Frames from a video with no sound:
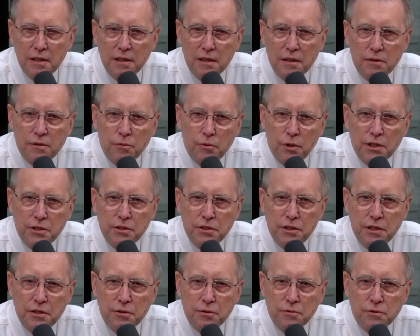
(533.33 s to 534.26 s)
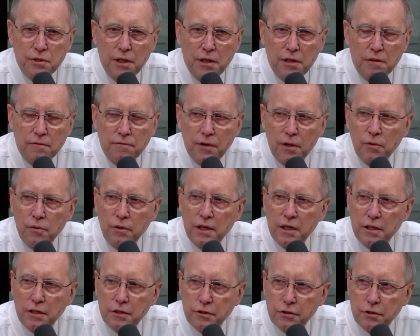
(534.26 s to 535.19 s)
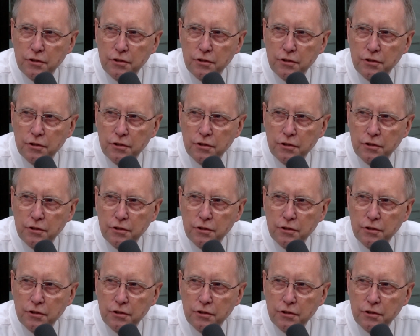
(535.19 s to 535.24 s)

on a residential telephone, and